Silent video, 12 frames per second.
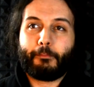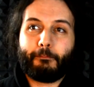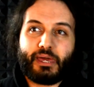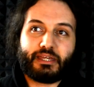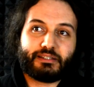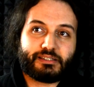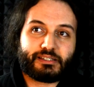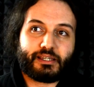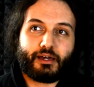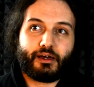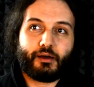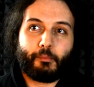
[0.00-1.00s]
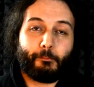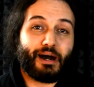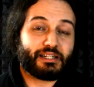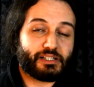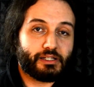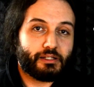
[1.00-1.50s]
means uh,
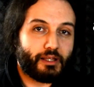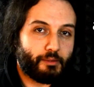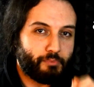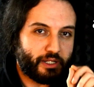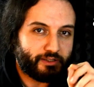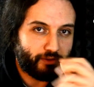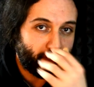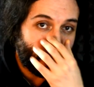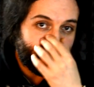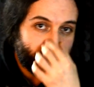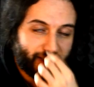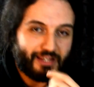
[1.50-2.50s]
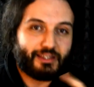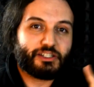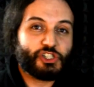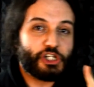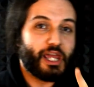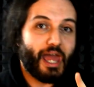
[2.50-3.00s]
battle, and please notice that the
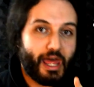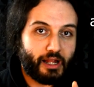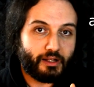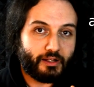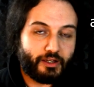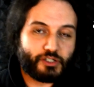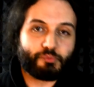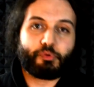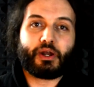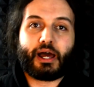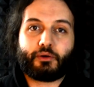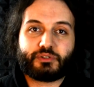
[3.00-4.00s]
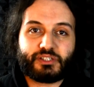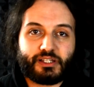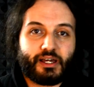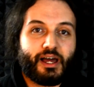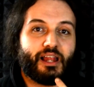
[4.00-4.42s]
GL is pronounced